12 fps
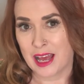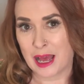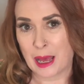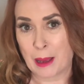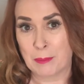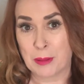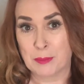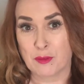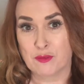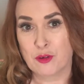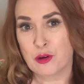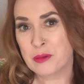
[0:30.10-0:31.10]
But
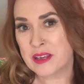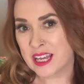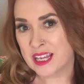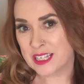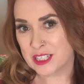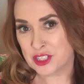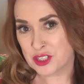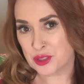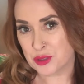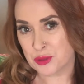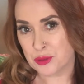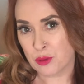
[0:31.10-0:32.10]
before we get
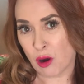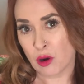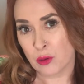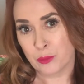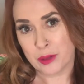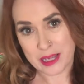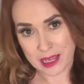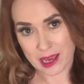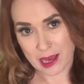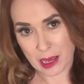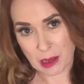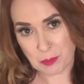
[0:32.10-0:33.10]
into our
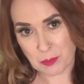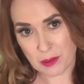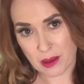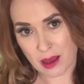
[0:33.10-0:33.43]
recap,